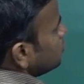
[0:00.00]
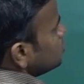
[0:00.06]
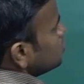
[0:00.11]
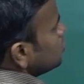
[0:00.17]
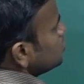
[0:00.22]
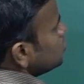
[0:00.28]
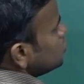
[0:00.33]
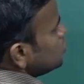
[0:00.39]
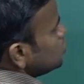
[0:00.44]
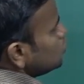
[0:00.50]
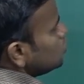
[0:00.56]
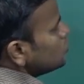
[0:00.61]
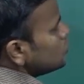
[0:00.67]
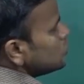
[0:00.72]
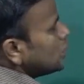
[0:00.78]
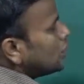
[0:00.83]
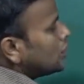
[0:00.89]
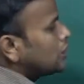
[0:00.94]
So these two
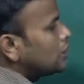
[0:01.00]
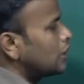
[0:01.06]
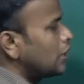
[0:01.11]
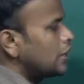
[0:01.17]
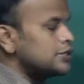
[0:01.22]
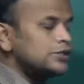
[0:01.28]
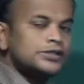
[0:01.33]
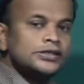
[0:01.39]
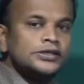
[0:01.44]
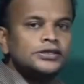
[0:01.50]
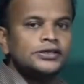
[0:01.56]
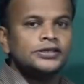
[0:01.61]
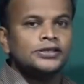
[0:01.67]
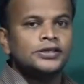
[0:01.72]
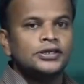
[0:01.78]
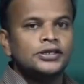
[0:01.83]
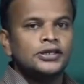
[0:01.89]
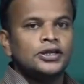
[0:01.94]
terms are cancelled.
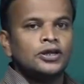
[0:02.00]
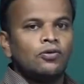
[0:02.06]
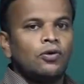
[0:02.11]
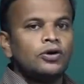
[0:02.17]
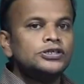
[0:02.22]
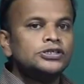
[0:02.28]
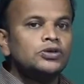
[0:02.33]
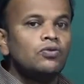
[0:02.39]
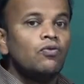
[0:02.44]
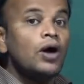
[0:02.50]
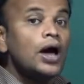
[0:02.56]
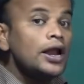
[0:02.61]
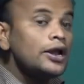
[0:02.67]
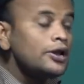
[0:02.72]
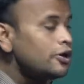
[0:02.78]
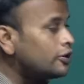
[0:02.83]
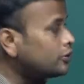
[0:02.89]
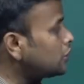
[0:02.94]
What is the
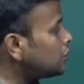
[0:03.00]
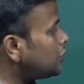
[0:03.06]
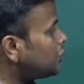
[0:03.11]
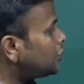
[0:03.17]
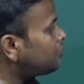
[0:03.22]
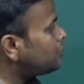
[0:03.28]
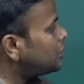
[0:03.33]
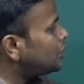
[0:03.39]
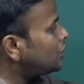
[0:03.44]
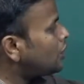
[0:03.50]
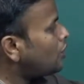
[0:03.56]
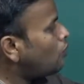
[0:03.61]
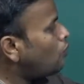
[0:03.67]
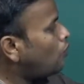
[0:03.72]
value of the denominator?